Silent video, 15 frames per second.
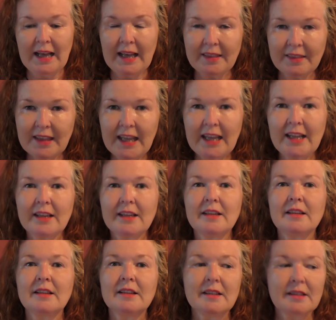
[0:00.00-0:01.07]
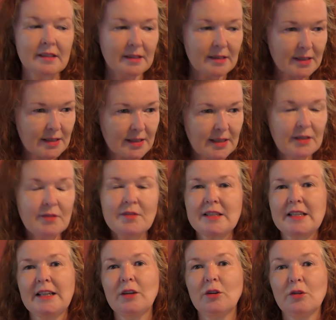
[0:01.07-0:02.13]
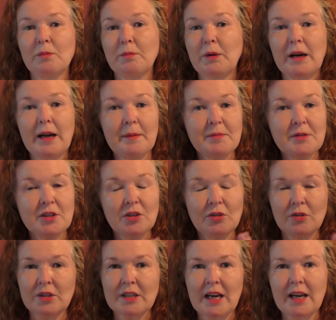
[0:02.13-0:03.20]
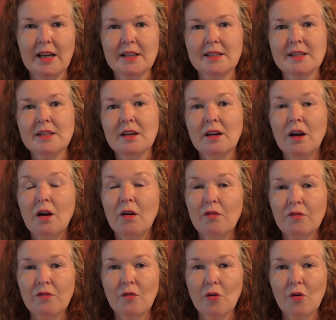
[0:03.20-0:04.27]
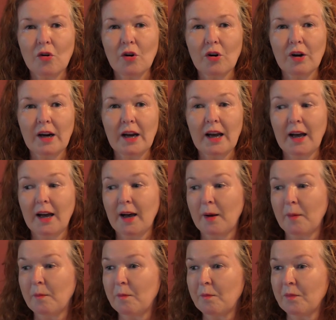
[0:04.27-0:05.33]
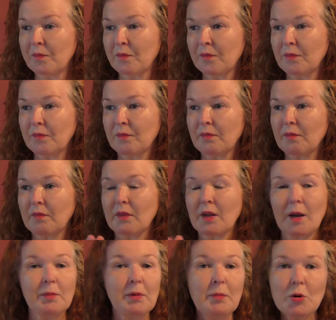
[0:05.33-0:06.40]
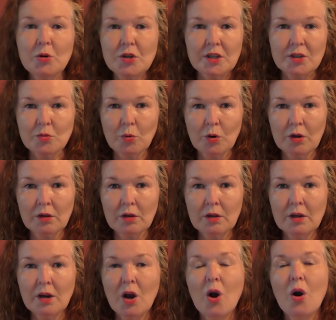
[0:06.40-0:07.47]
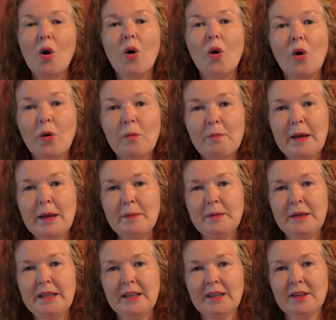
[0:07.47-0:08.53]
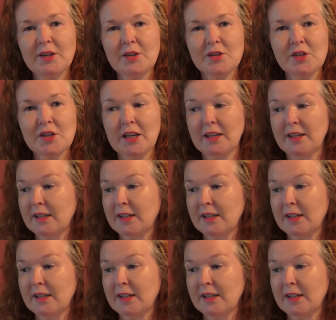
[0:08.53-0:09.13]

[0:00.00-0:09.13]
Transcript: and then seriously look, perhaps you could ask for a promotion at work, or maybe there's a